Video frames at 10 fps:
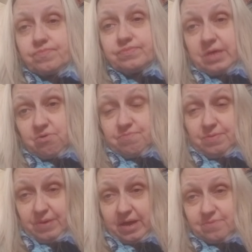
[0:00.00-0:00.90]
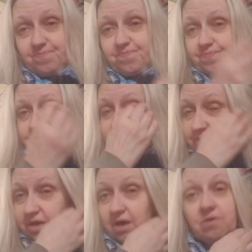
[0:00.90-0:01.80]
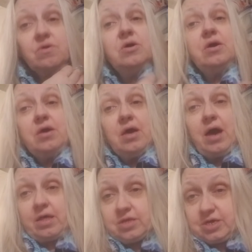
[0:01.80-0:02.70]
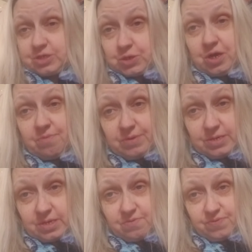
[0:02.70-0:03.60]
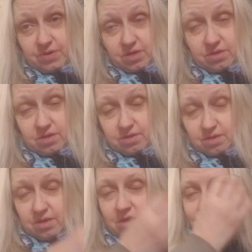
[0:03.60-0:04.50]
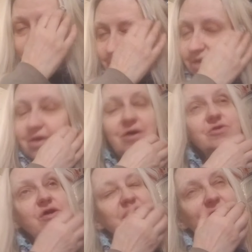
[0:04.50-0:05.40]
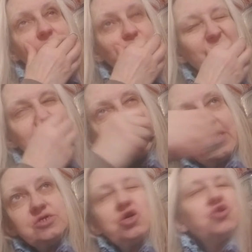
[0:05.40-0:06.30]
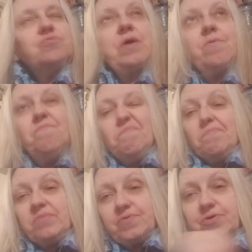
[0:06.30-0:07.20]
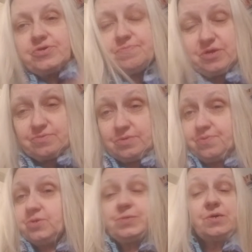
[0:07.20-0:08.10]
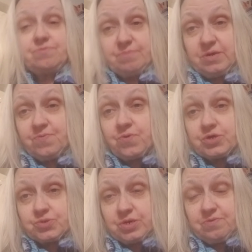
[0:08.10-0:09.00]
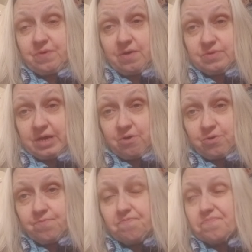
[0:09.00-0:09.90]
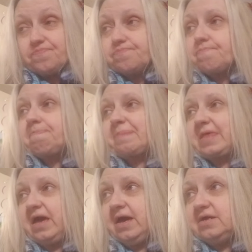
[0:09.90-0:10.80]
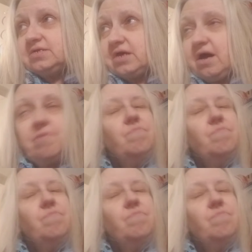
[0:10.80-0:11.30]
that would be bad. So anyhow, yeah, I look as crappy as I feel. So anyhow, I think I told you about my first marriage. My first husband made four twenty-five an hour, and um,